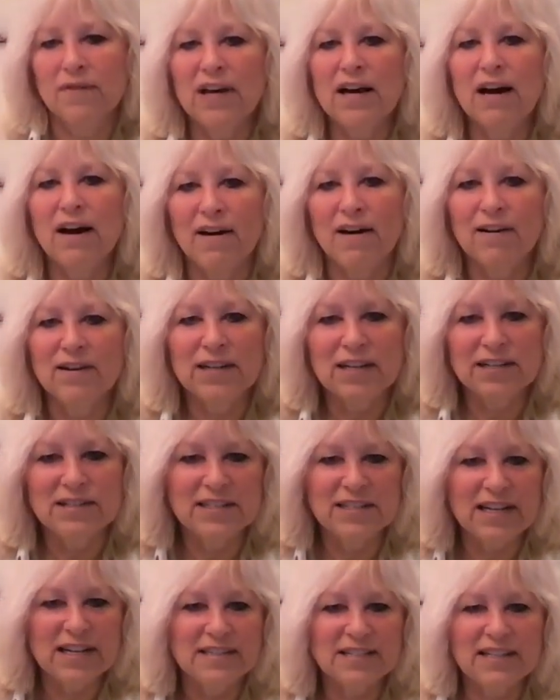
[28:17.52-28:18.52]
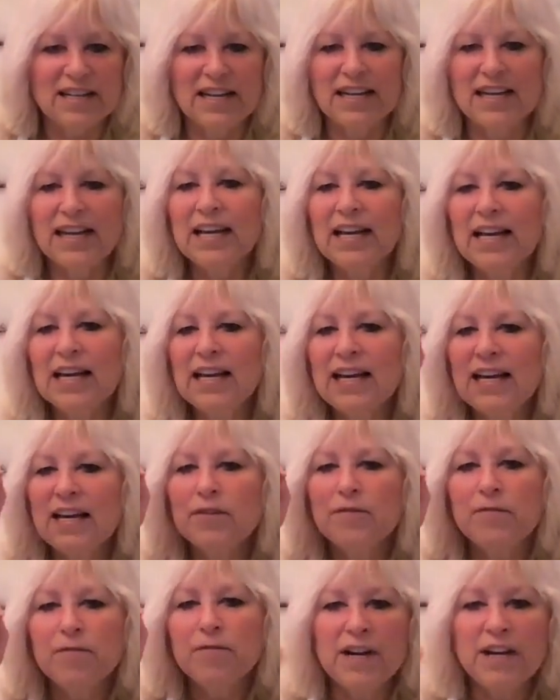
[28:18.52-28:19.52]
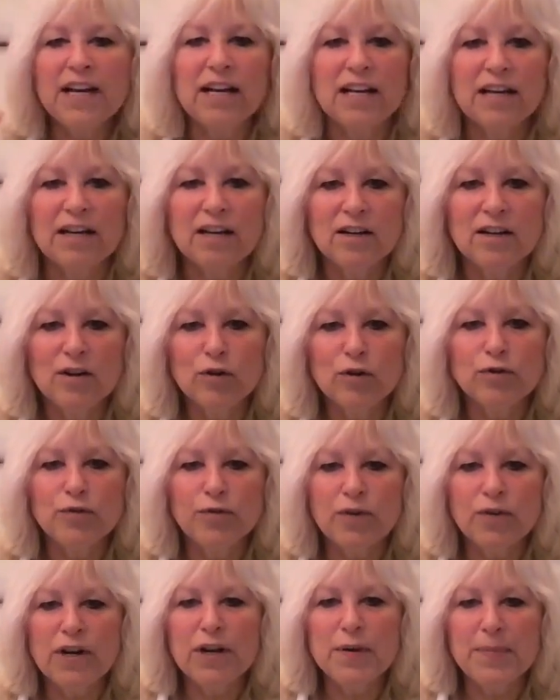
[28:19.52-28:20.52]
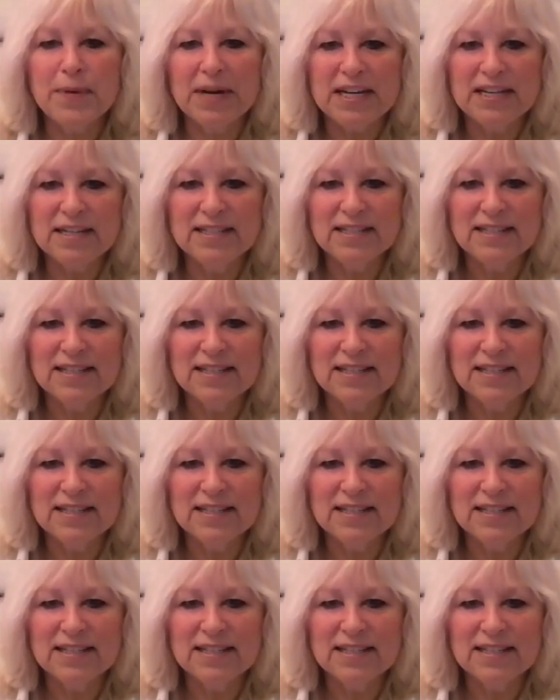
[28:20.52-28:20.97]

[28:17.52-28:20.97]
God, as they say, freely, on free base.